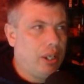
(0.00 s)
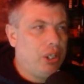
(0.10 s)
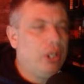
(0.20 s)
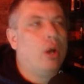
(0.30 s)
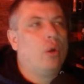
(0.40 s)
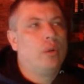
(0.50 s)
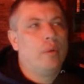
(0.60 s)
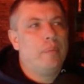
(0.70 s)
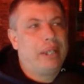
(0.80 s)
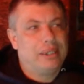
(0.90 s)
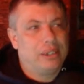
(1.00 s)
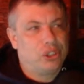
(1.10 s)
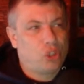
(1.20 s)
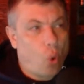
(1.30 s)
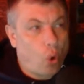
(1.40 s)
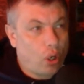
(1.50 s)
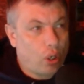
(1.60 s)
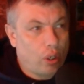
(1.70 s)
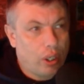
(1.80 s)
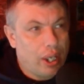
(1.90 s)
you know, because
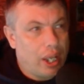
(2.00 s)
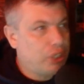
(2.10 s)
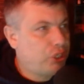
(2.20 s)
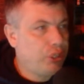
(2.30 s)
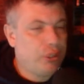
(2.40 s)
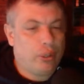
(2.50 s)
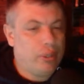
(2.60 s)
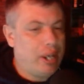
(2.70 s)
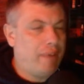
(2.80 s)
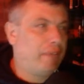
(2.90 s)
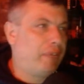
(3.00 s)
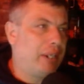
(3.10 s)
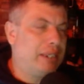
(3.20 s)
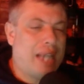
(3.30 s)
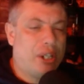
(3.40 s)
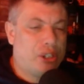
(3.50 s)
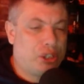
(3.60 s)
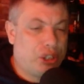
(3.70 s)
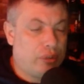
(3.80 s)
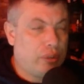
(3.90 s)
a shooter never forgets how to
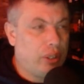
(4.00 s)
shoot.